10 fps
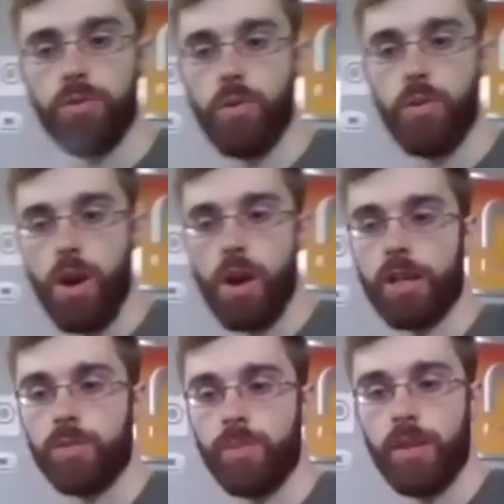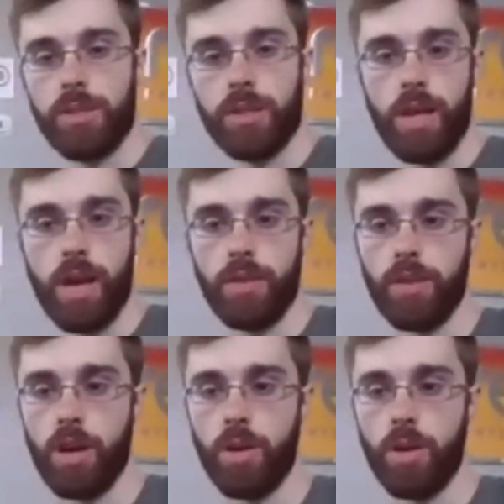are experiencing a lot of carpal
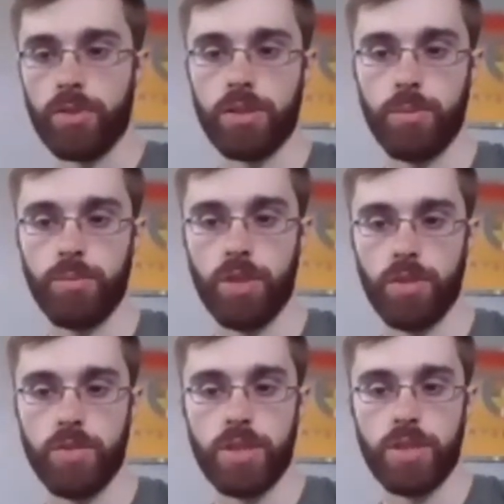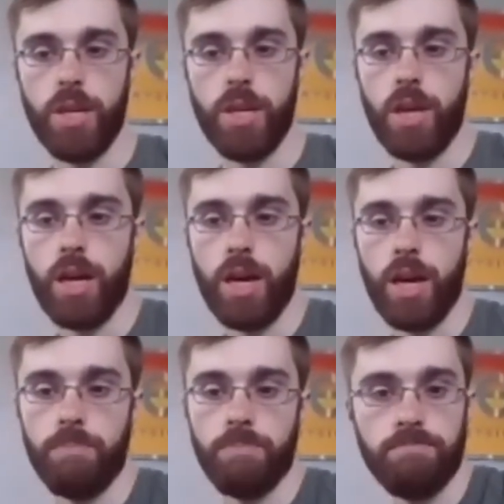tunnel symptoms,
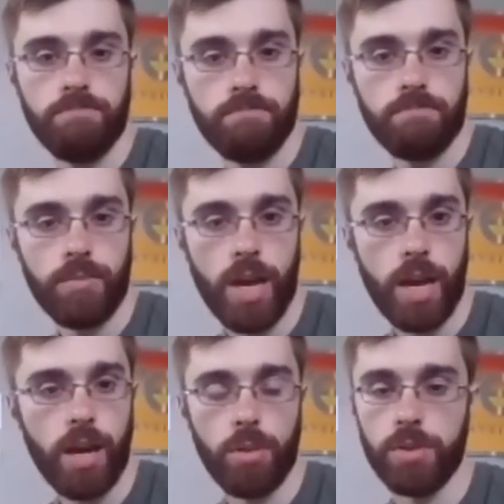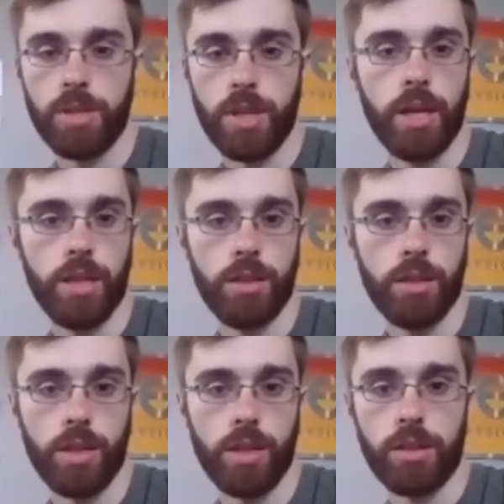I would say
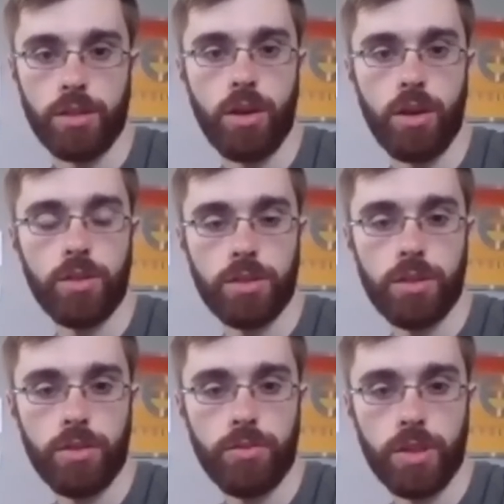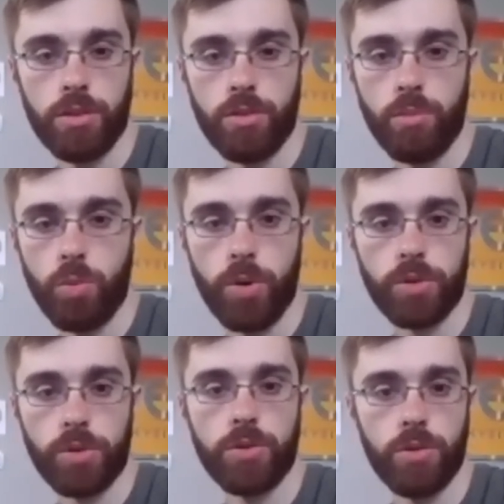let us know and see if we can do a more
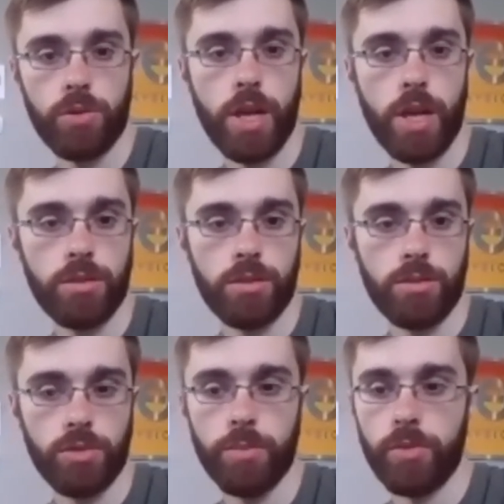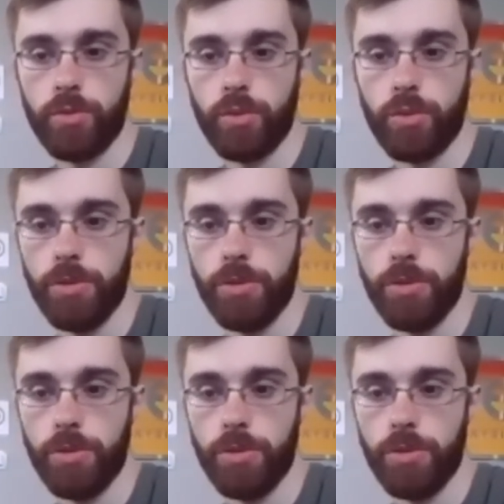personalized treatment for you.